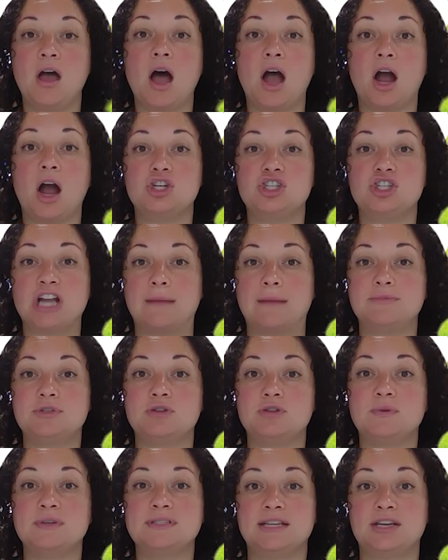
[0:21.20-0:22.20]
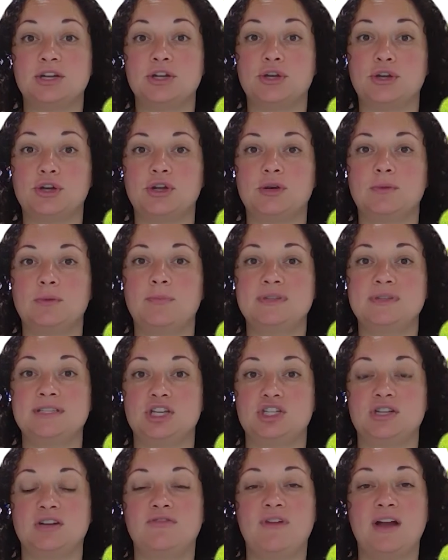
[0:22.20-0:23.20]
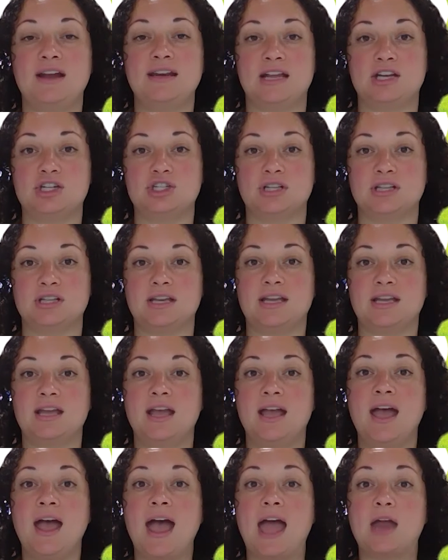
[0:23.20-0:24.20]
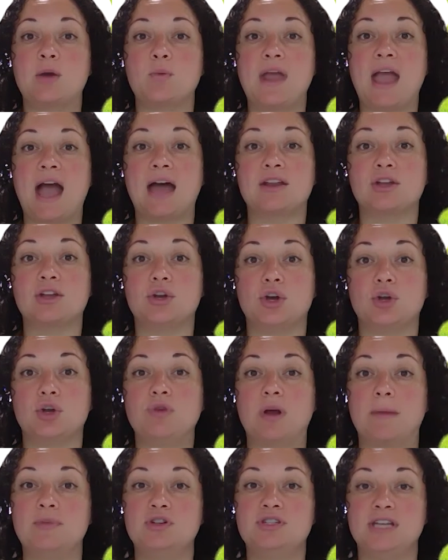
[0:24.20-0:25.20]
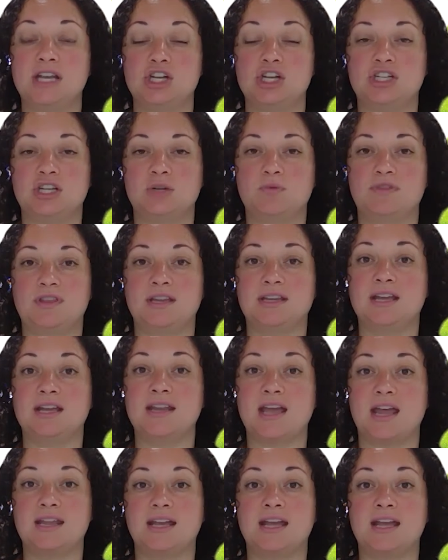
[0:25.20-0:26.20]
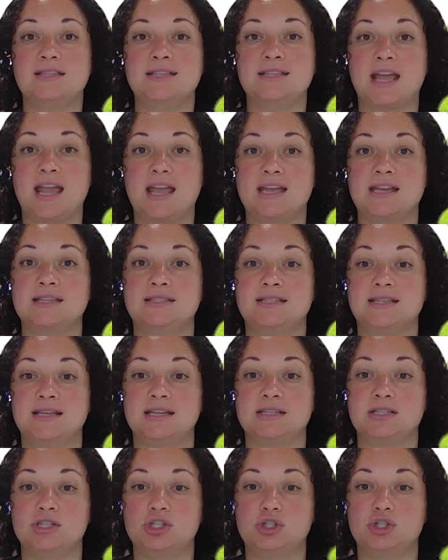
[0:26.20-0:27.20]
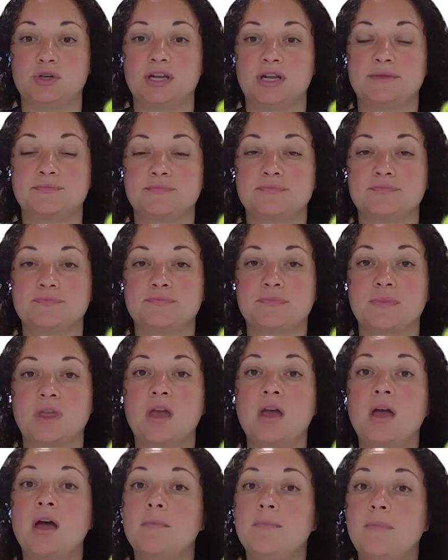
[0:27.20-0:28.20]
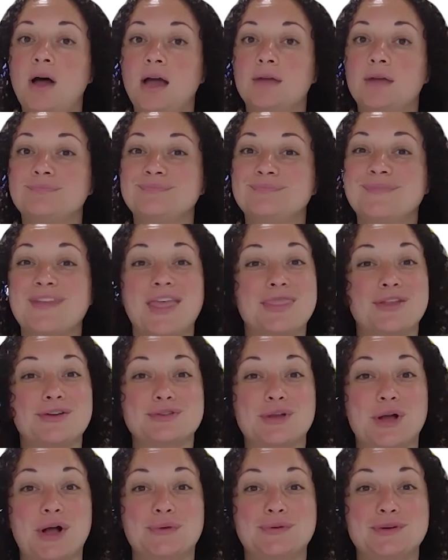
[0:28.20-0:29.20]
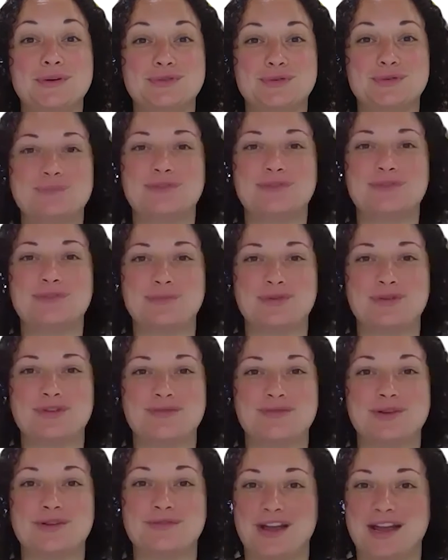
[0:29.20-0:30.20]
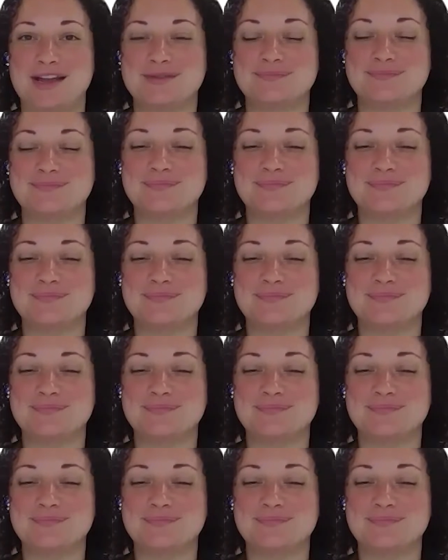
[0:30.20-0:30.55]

Our chapter was in a good position financially, and we had a good reputation within Connecticut's AEC industry. But there's always room for improvement, right?